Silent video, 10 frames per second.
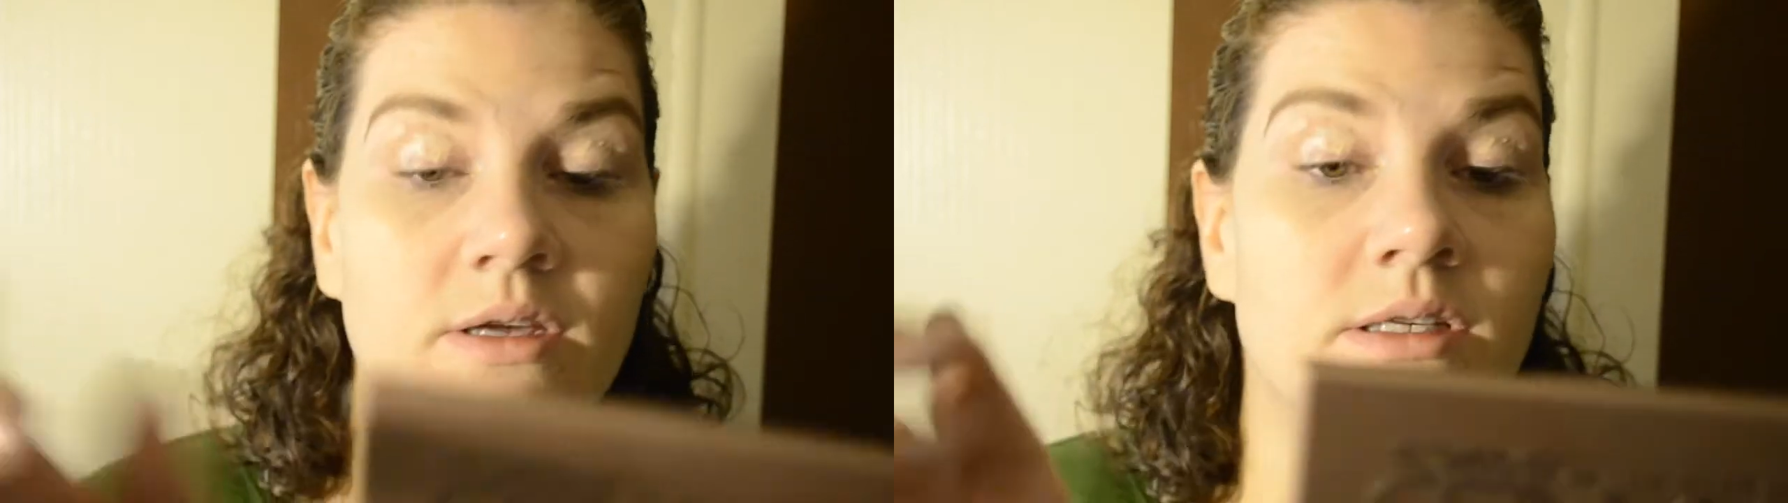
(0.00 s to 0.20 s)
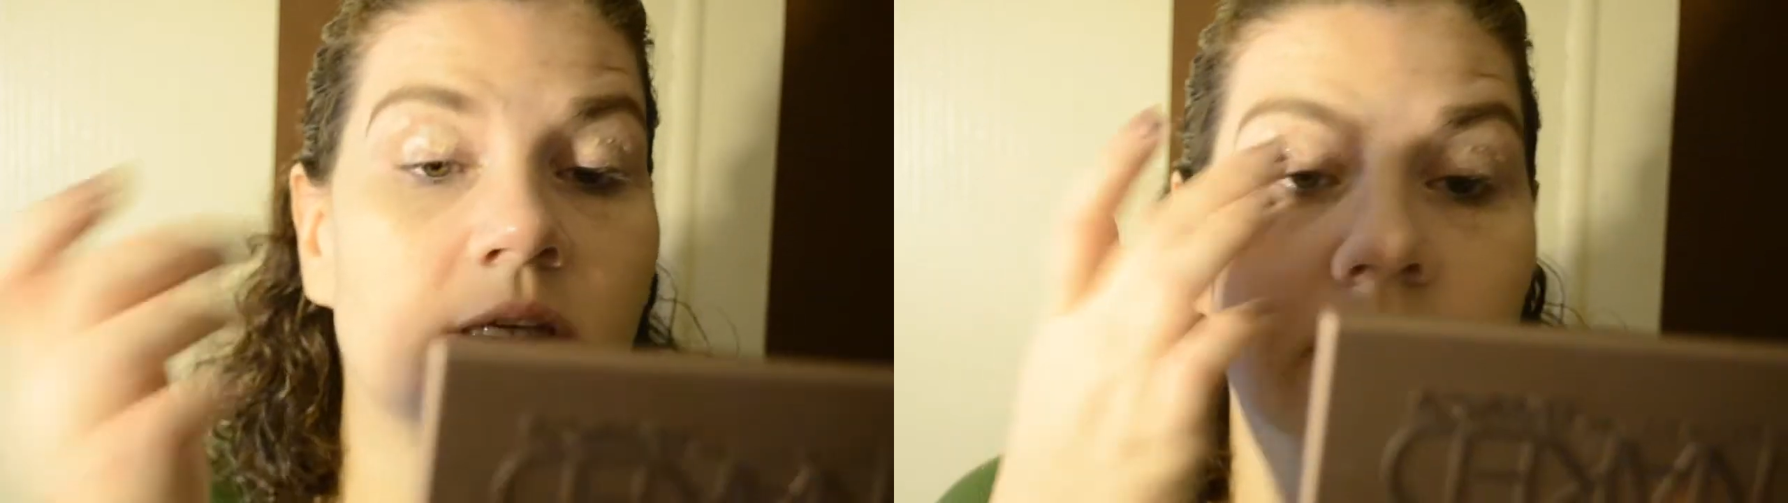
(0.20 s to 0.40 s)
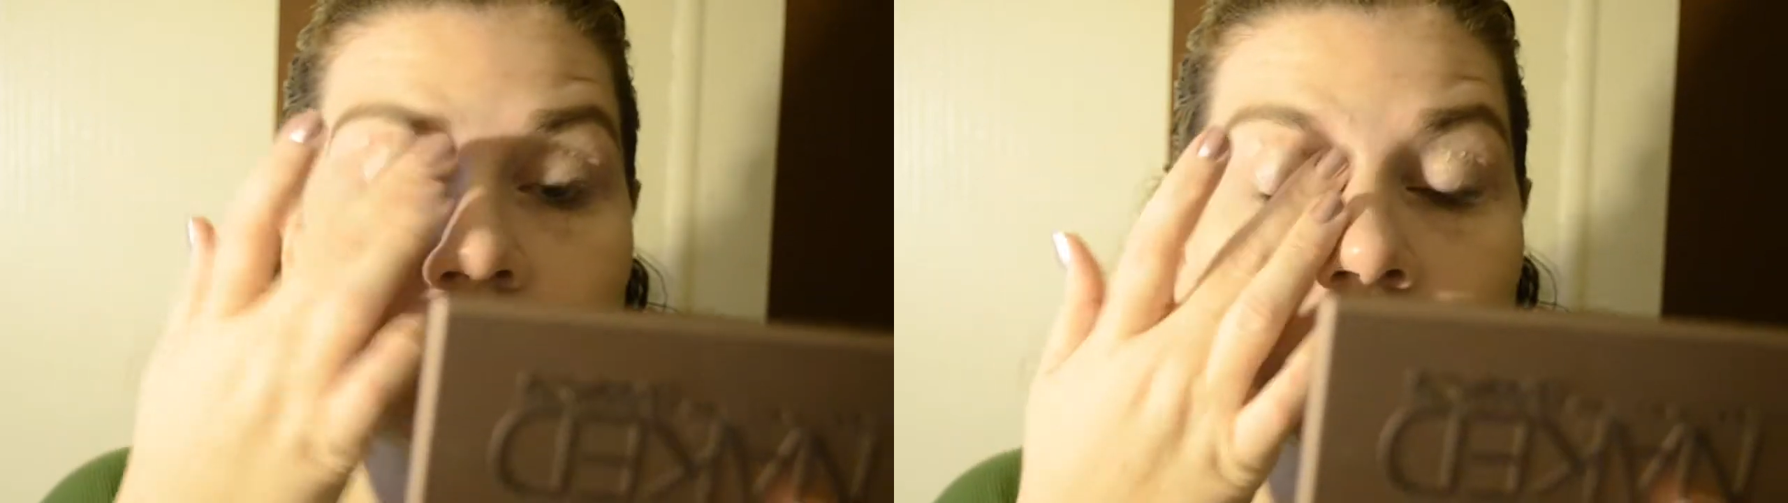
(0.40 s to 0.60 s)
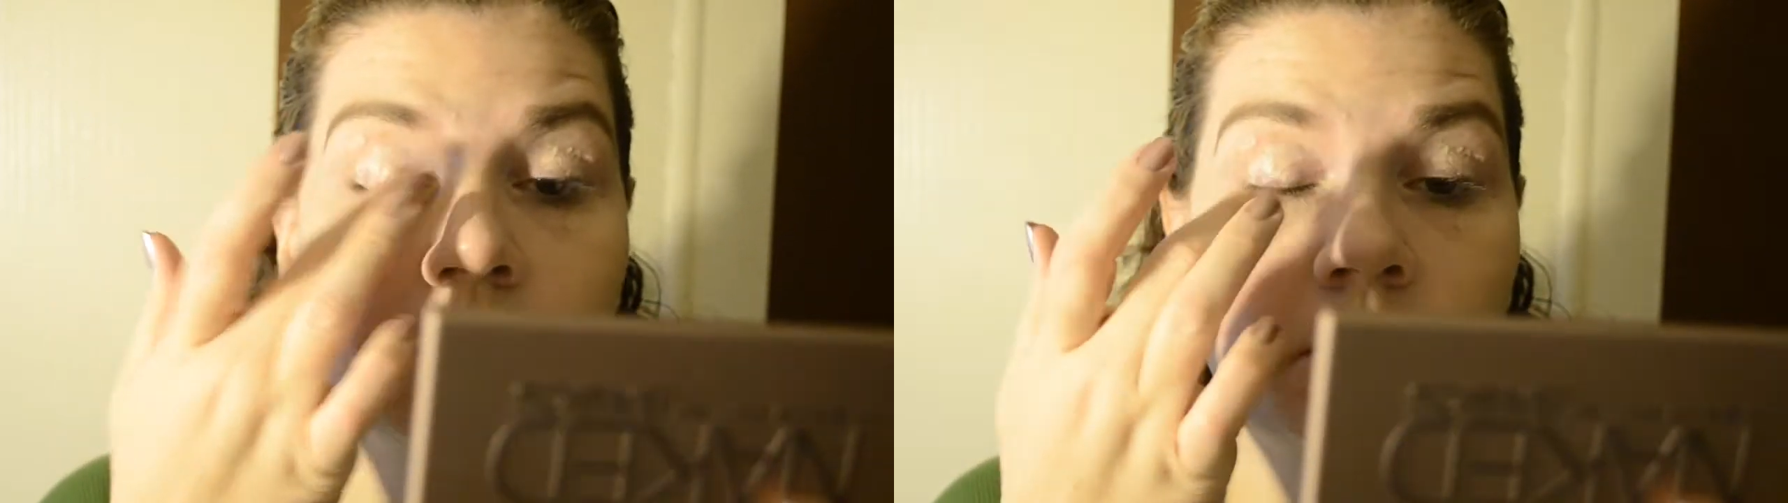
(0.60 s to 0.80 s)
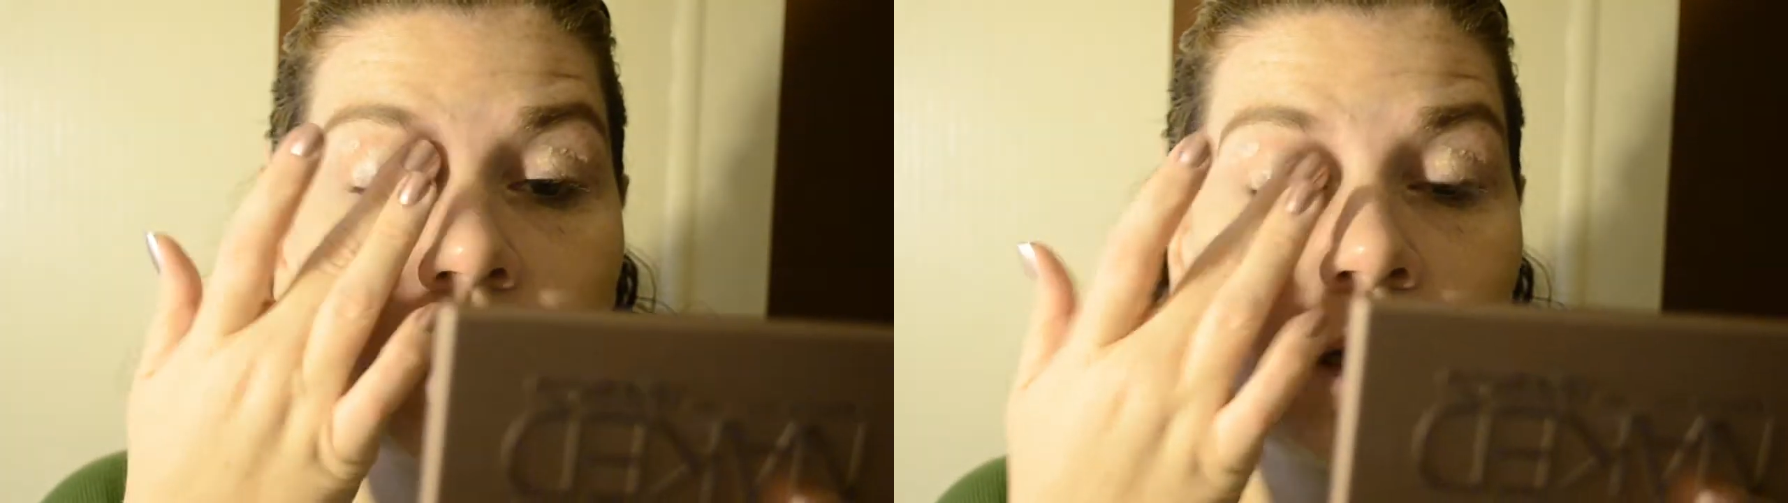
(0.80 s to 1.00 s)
I said, my